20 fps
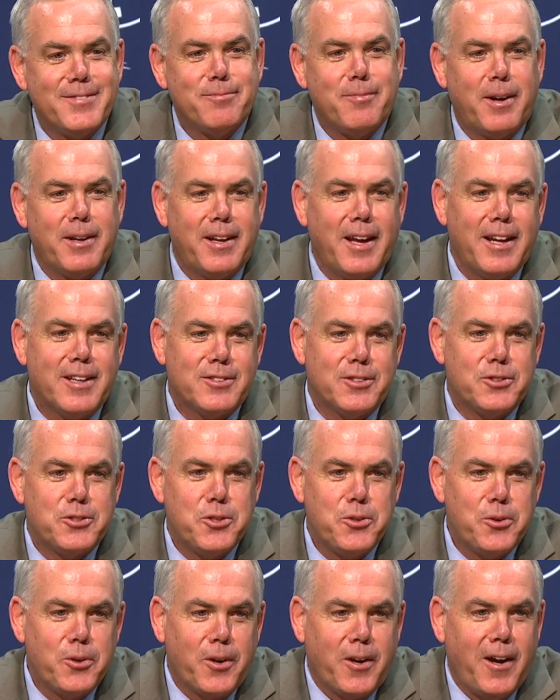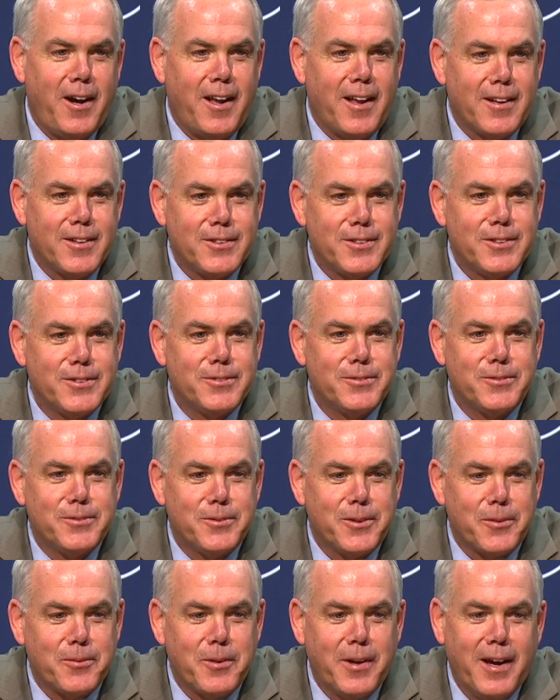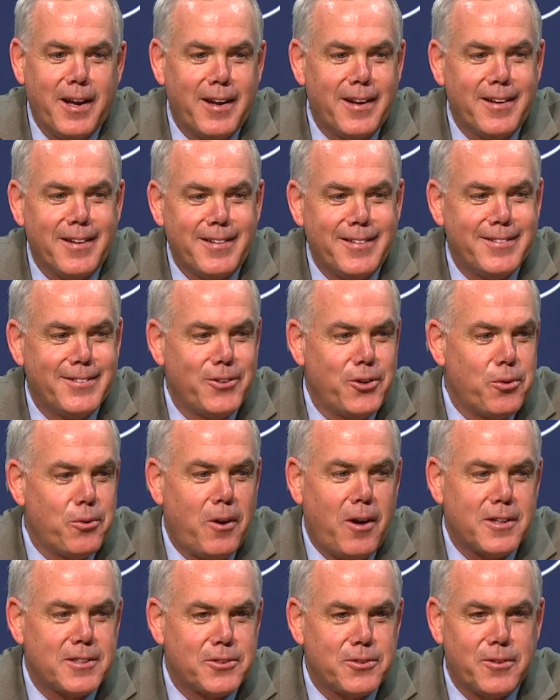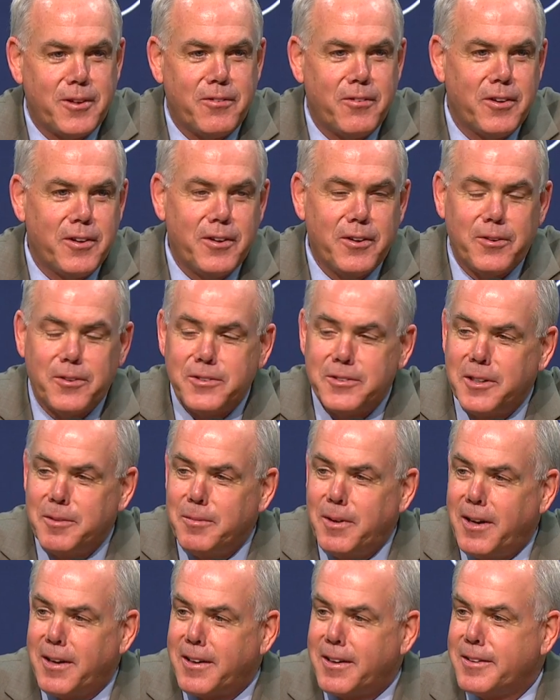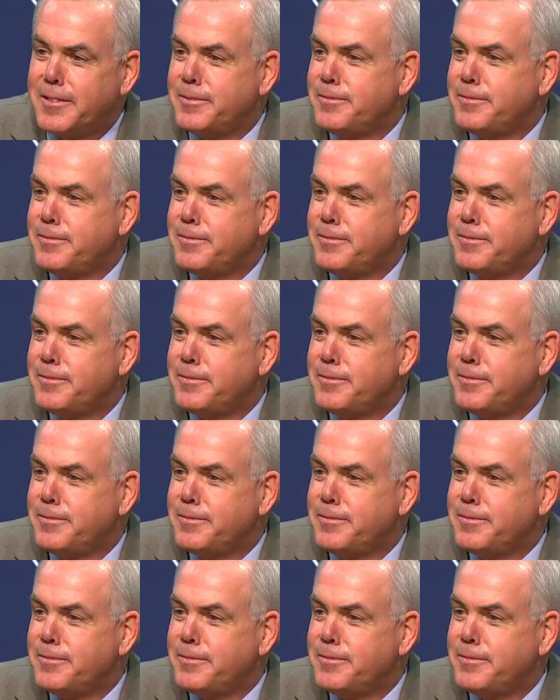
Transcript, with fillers: my days at junior college when we had a new roster every year. It seemed like.